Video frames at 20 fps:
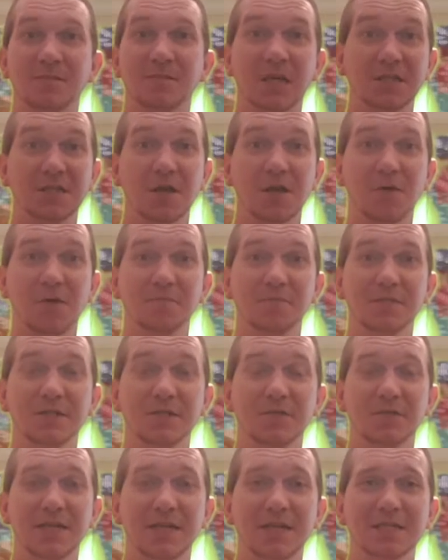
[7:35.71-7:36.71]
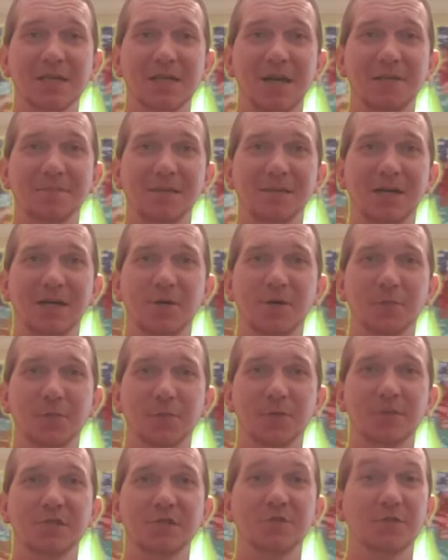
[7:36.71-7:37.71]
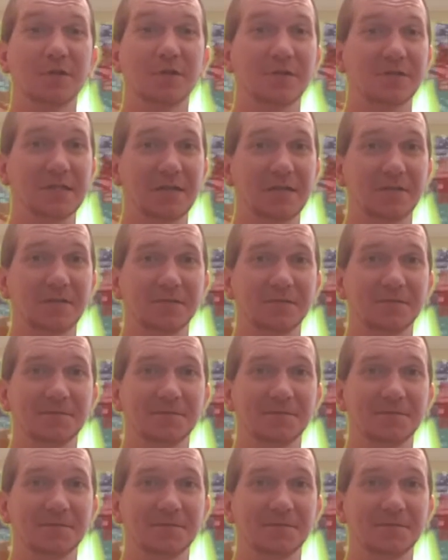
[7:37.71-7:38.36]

So, till next time, I hope you enjoy yourself.